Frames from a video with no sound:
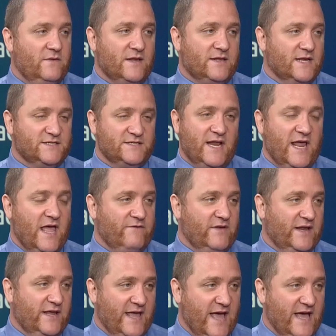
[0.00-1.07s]
that doesn't have
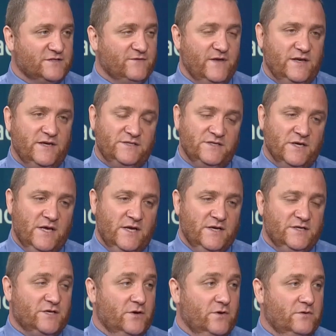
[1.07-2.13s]
any gas fees.
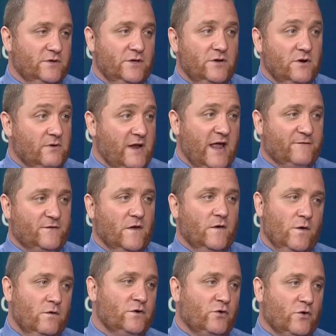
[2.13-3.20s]
Mm. So you don't have to
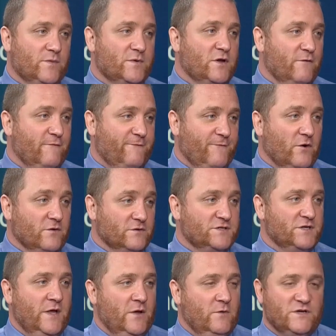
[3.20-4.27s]
own crypto
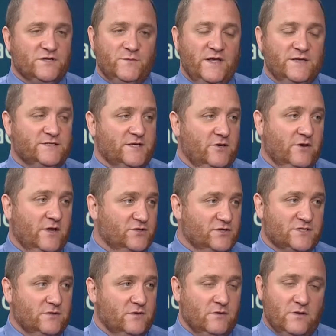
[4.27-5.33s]
first, which means that you can
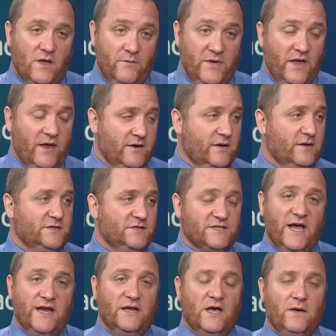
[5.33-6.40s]
just come in,
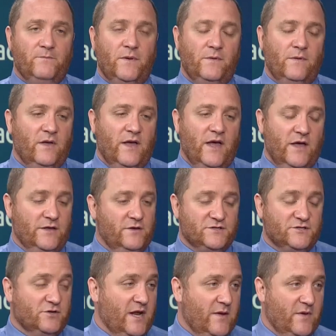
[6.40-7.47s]
sign up,
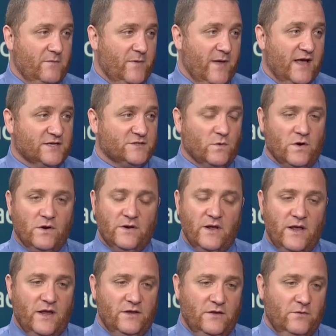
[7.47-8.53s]
username and password,
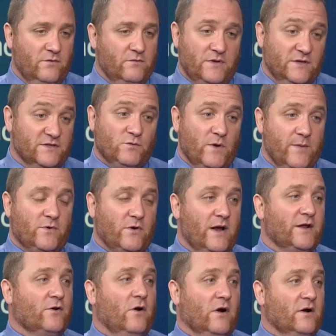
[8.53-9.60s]
and you can swipe
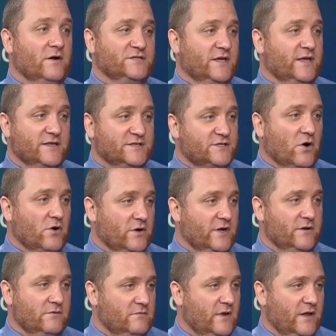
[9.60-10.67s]
credit cards and get
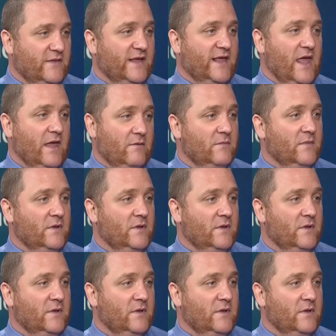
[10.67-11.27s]
started in the game.